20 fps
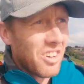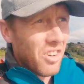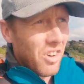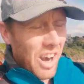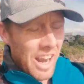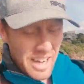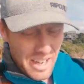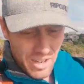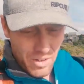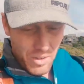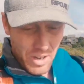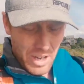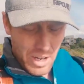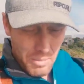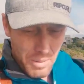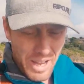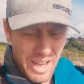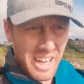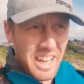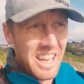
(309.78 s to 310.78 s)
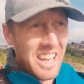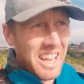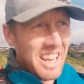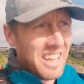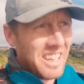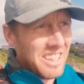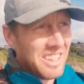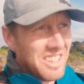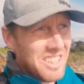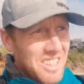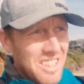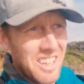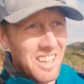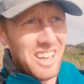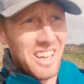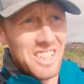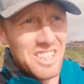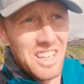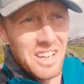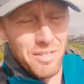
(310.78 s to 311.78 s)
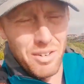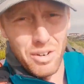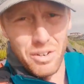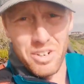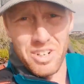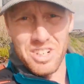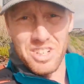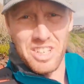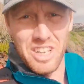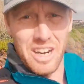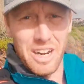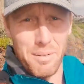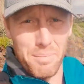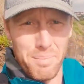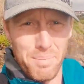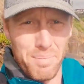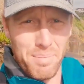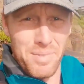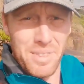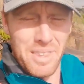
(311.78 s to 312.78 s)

crack around about here. So let's have a look and set up.